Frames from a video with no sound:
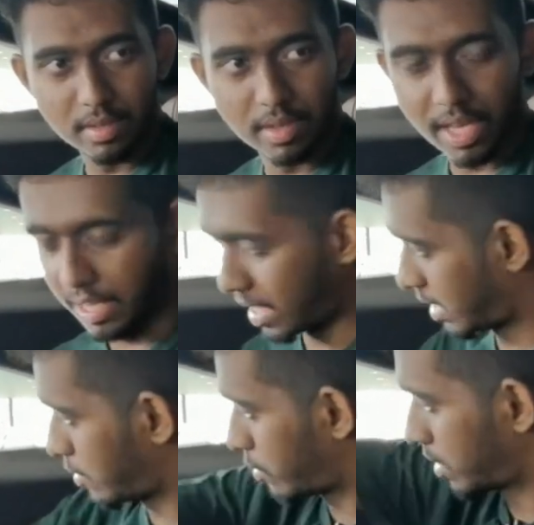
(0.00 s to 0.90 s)
Okay,
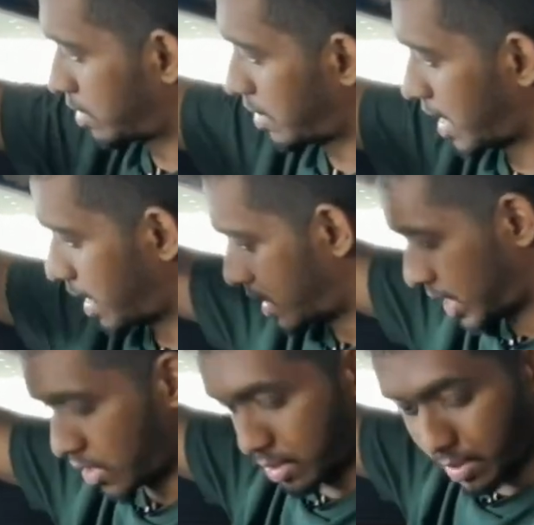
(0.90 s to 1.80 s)
like you rest your hand
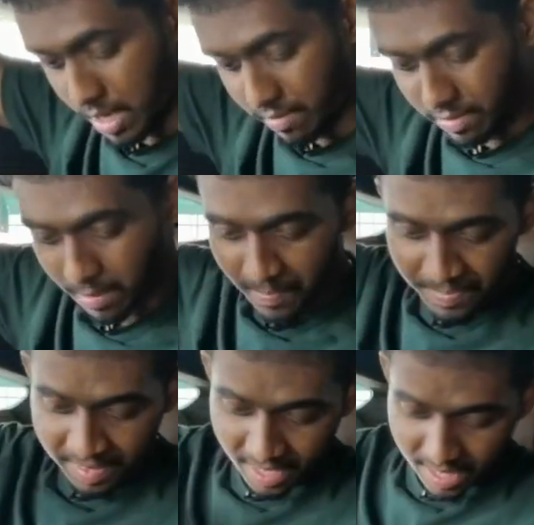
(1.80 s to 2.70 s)
here or whatever.
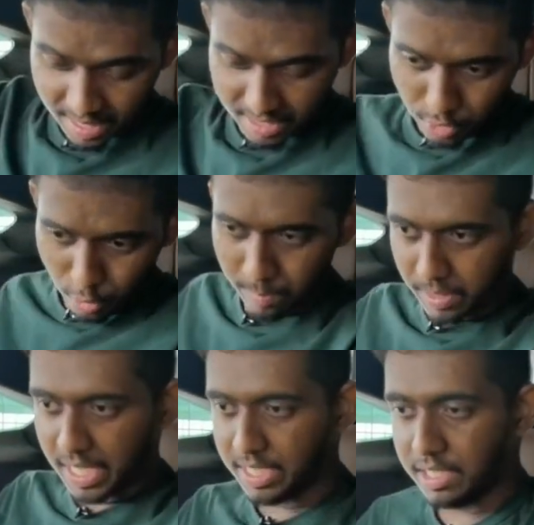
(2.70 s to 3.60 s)
This whole
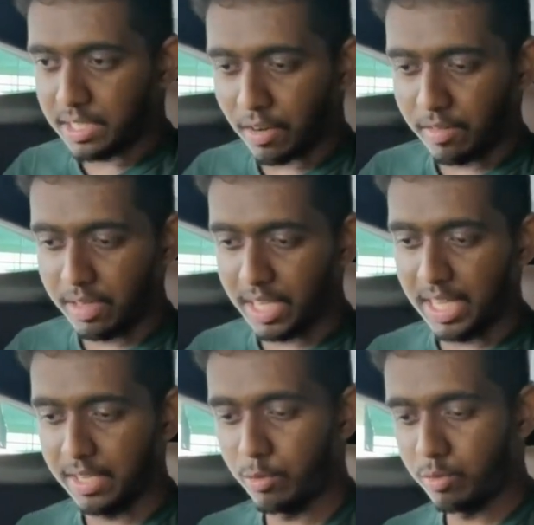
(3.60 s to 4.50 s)
place is covered
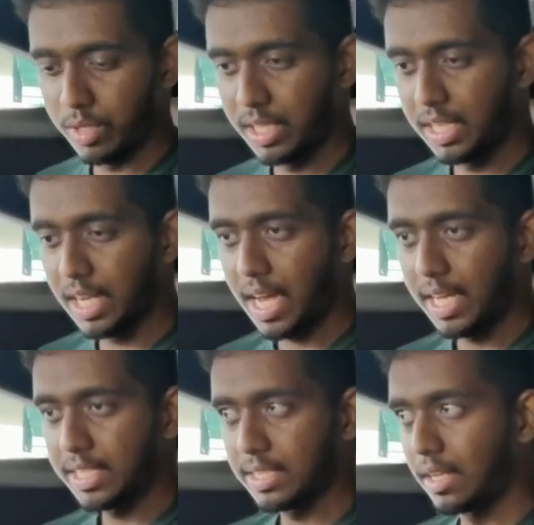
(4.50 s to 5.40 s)
in really
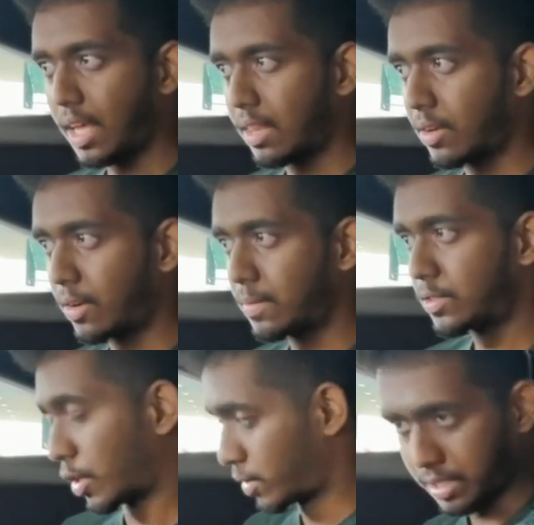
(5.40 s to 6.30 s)
nice leather.
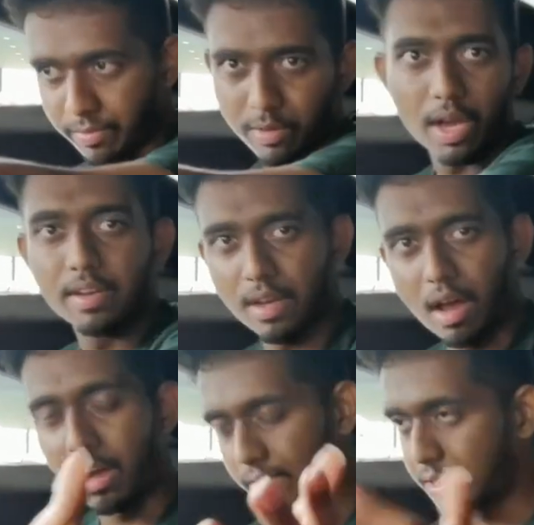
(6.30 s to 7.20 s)
So is the front,
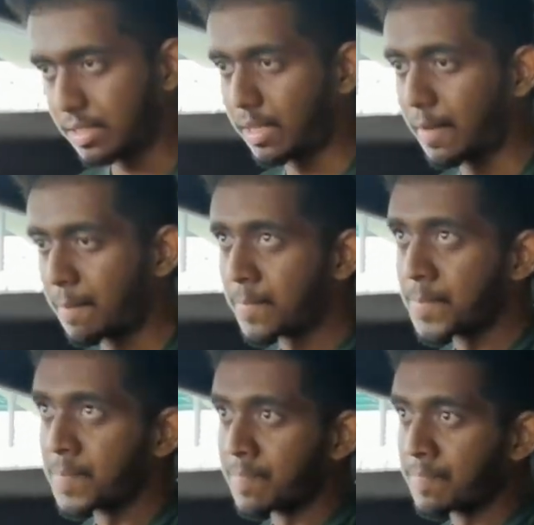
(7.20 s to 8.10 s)
obviously.
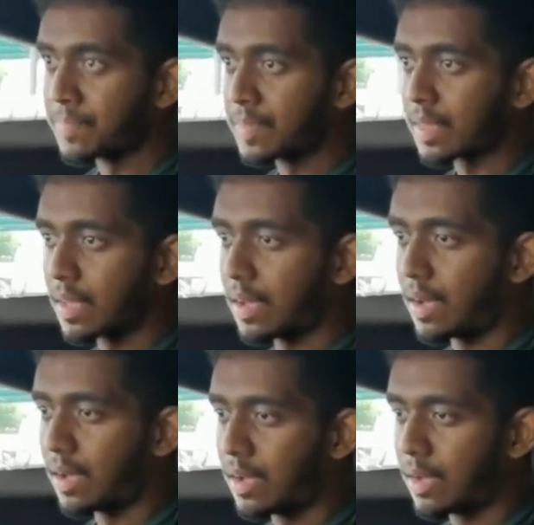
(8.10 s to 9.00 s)

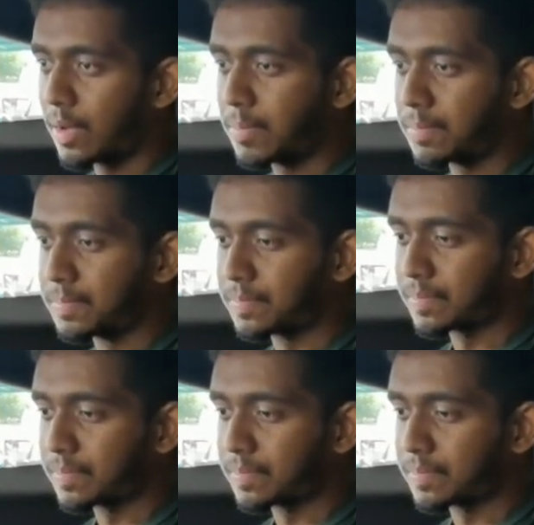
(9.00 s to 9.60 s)
How